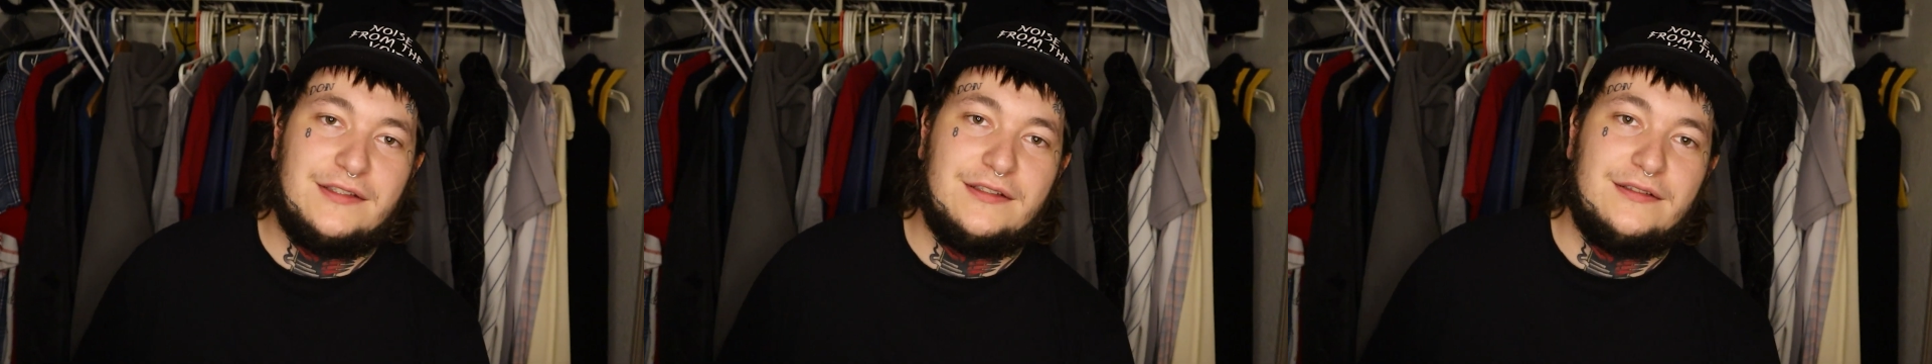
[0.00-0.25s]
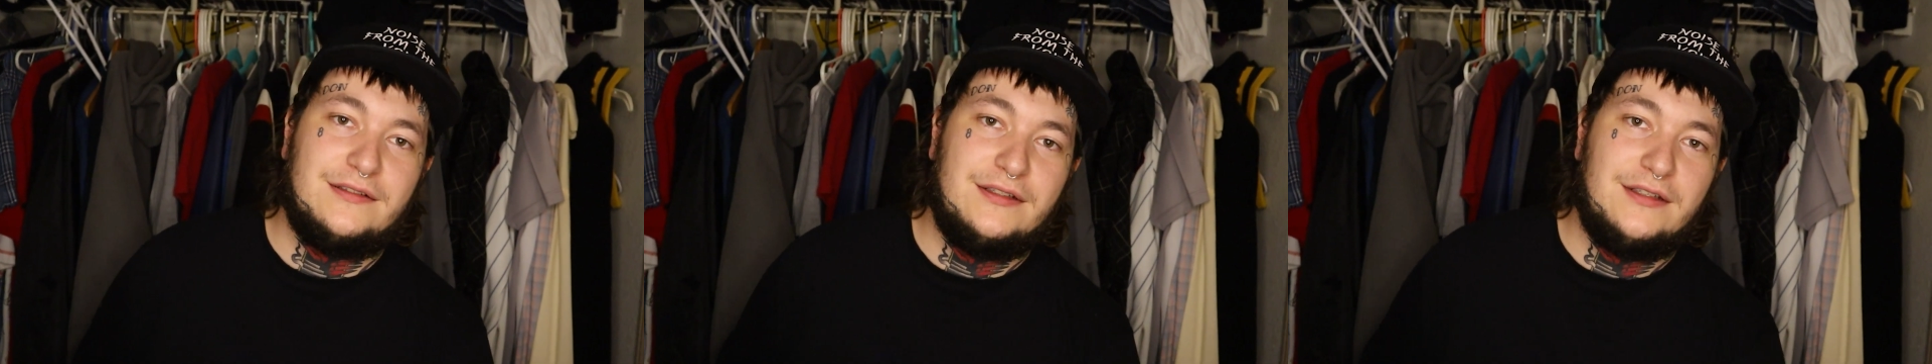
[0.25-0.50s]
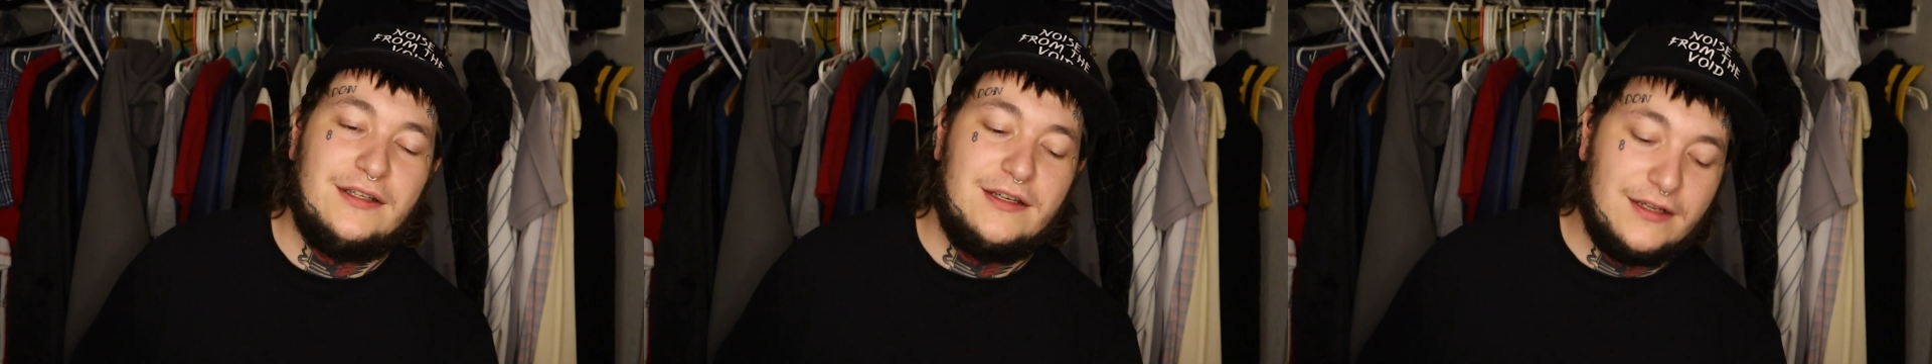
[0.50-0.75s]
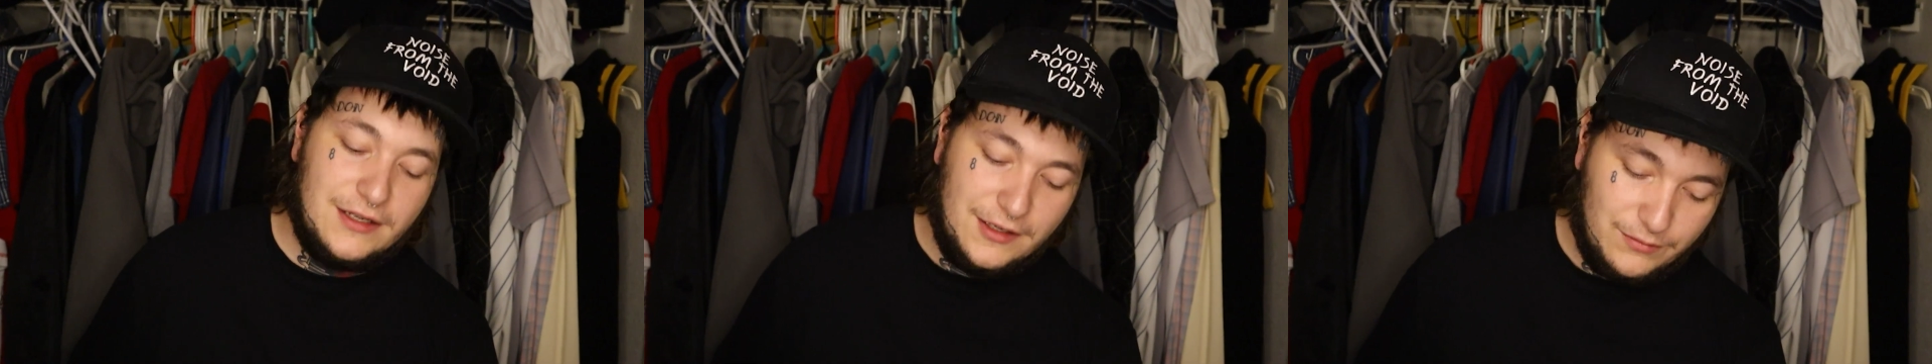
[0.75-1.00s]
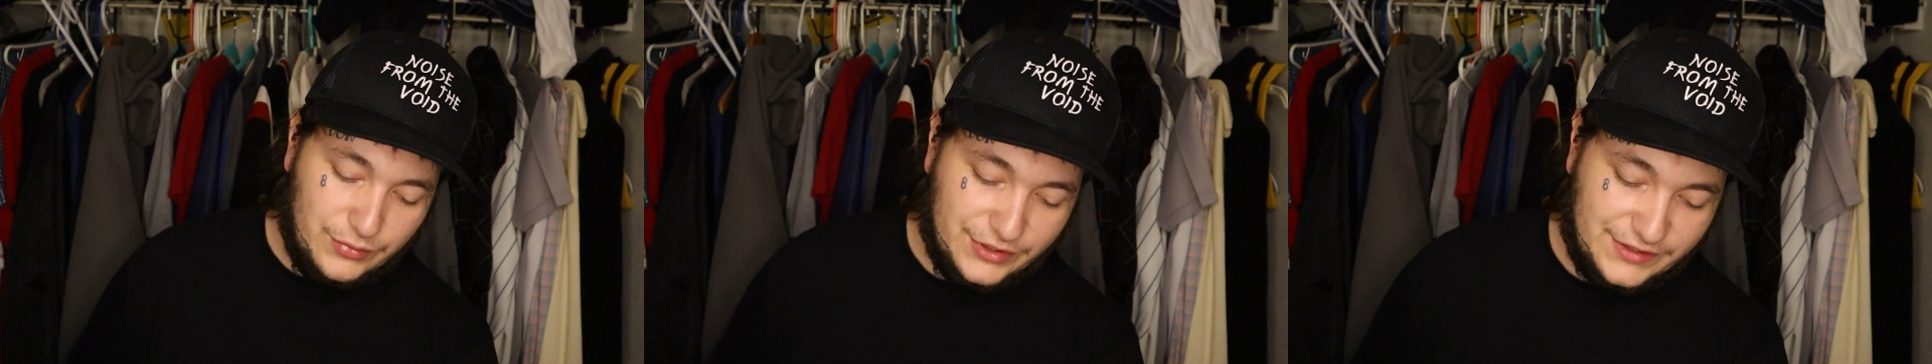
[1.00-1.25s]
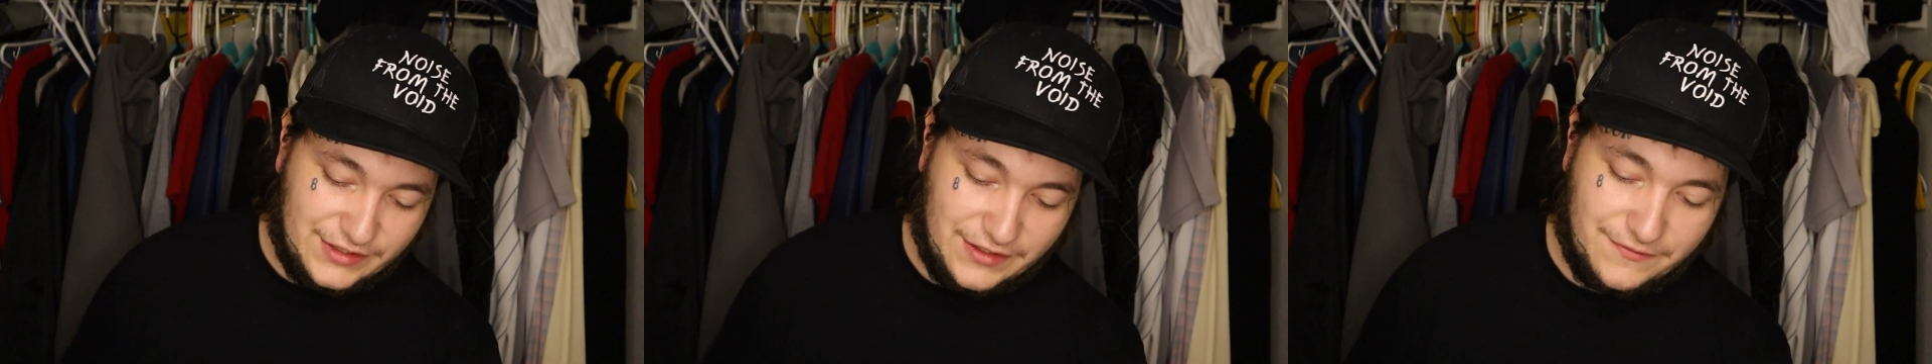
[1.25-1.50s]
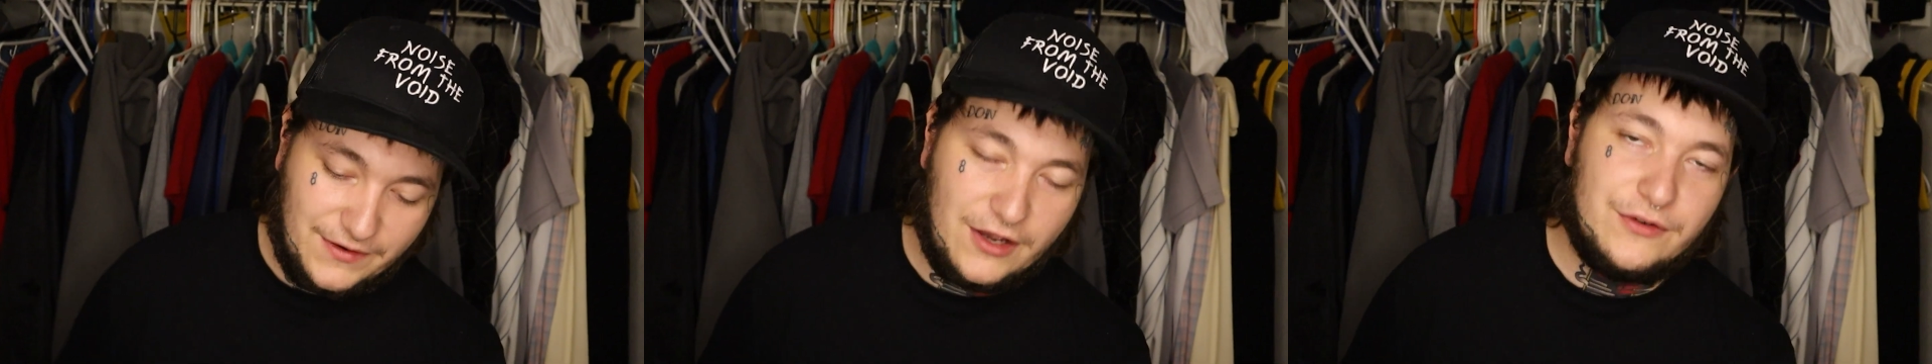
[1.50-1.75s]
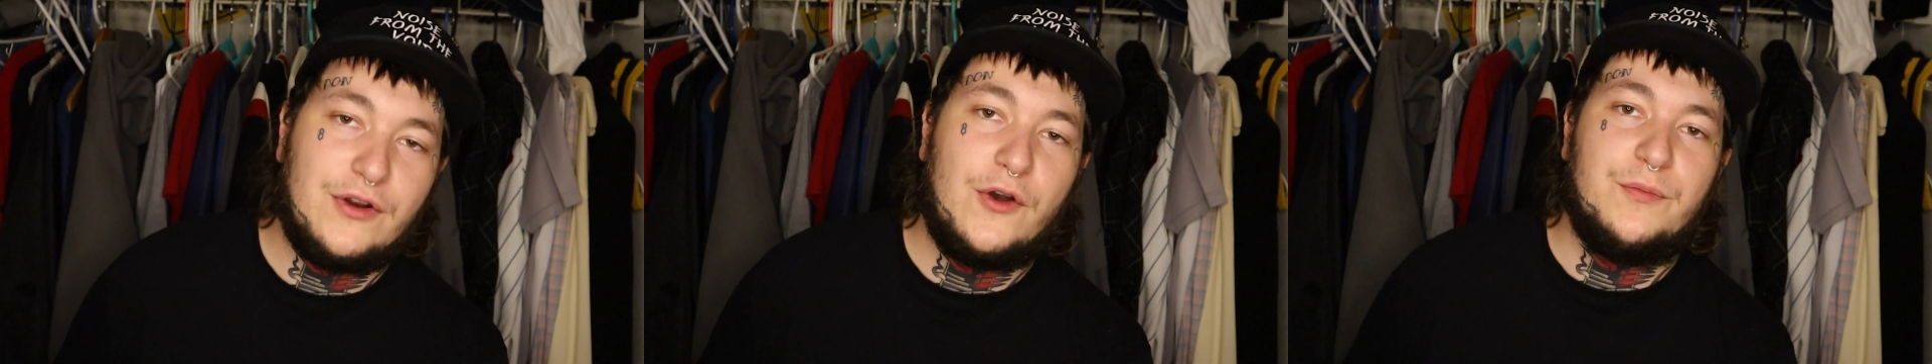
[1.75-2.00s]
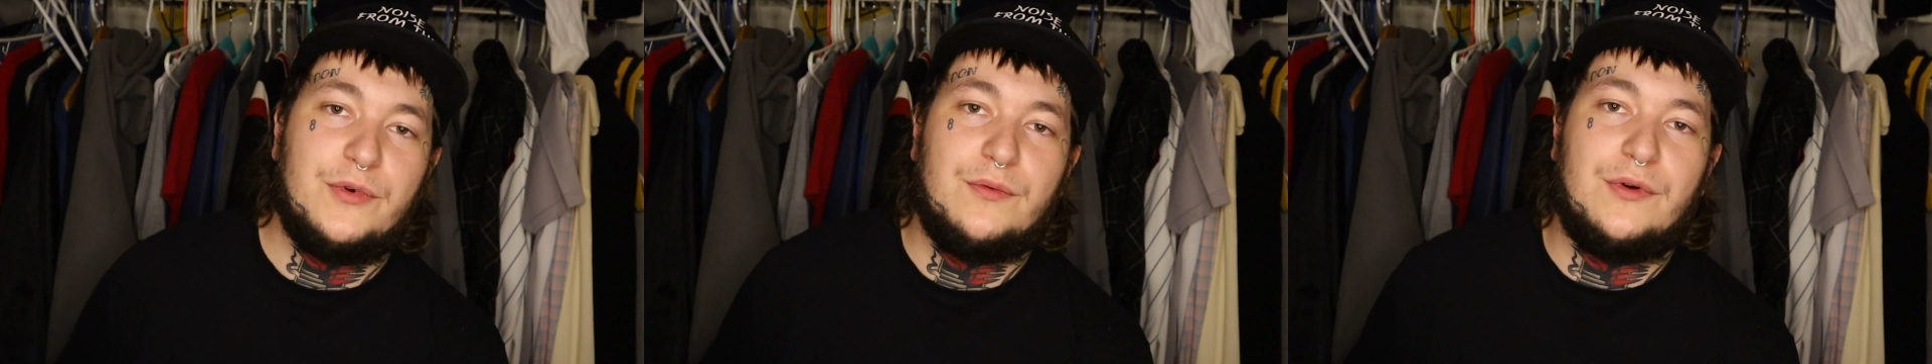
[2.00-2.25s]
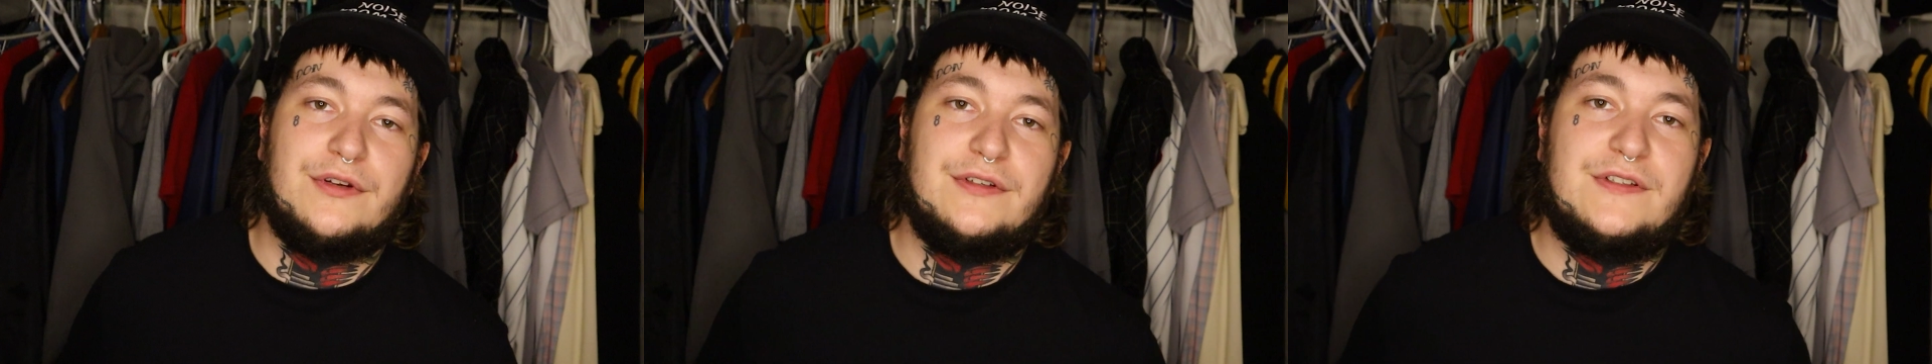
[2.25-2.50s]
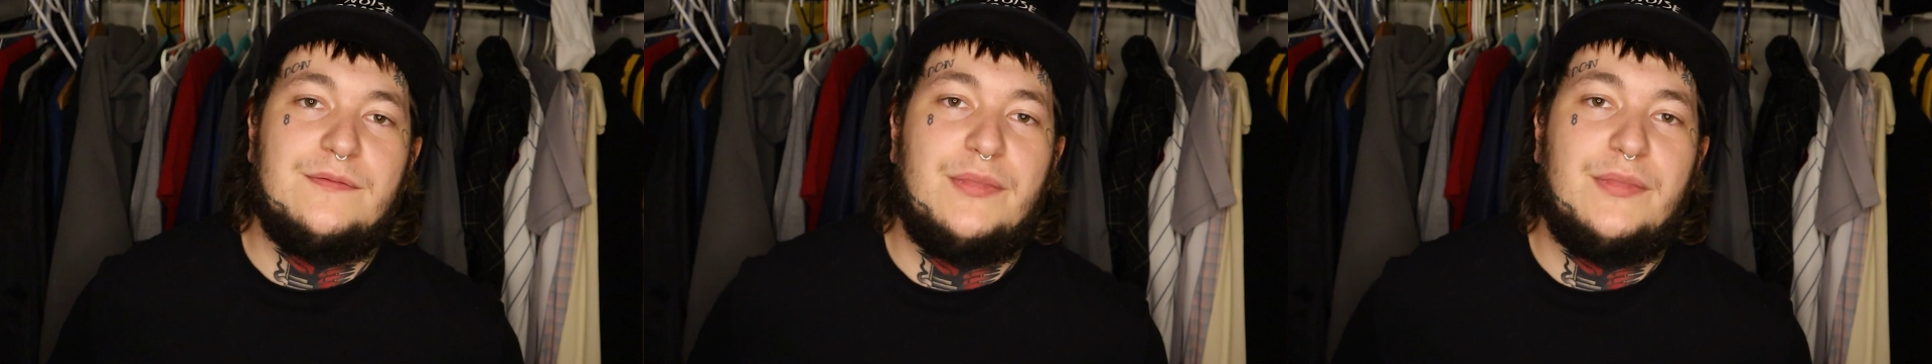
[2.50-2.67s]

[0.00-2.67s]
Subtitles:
to put stuff out and hope it works.